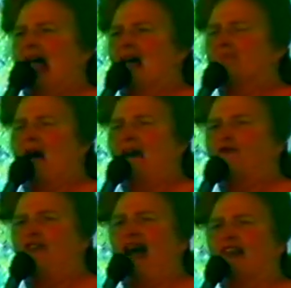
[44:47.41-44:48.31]
in my
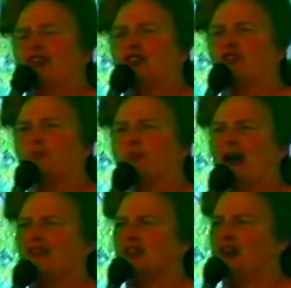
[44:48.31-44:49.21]
fax to the
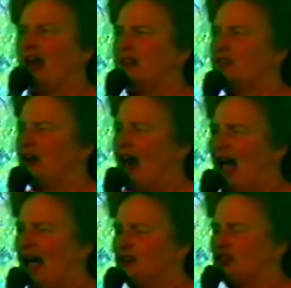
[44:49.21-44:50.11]
President. And
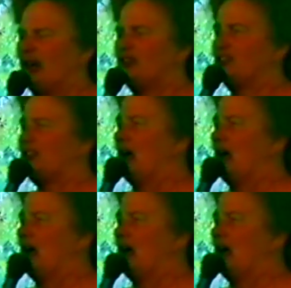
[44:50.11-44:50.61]
I had just